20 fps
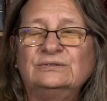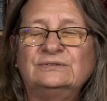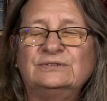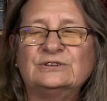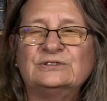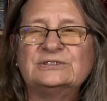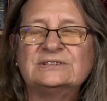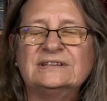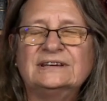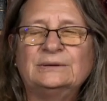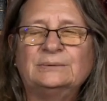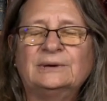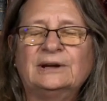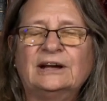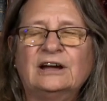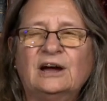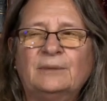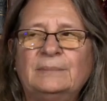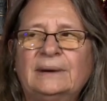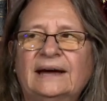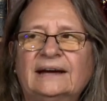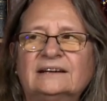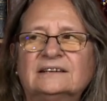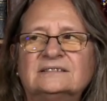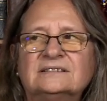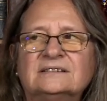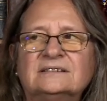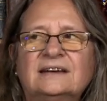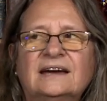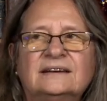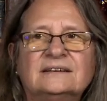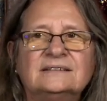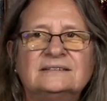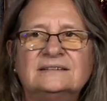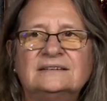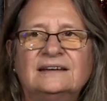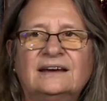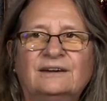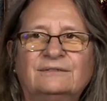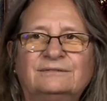first thing when I got back because it had to
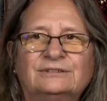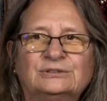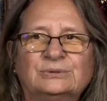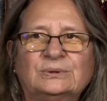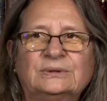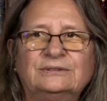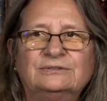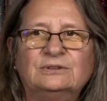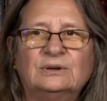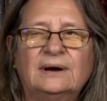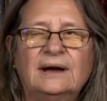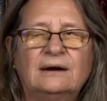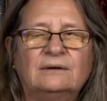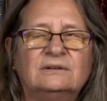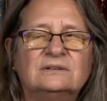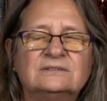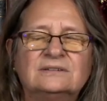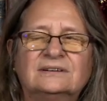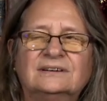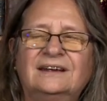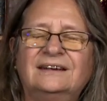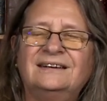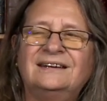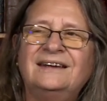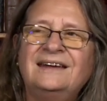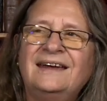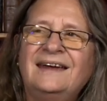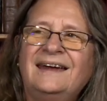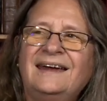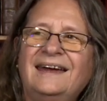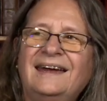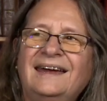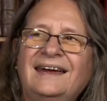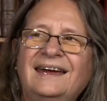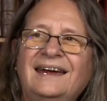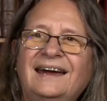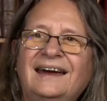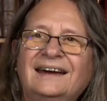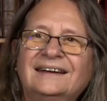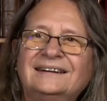sit out for 24 hours.
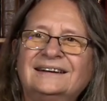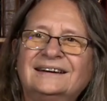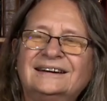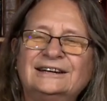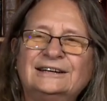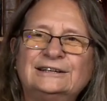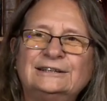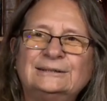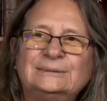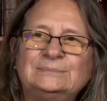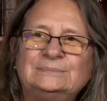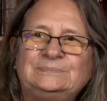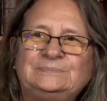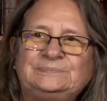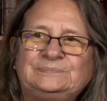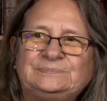And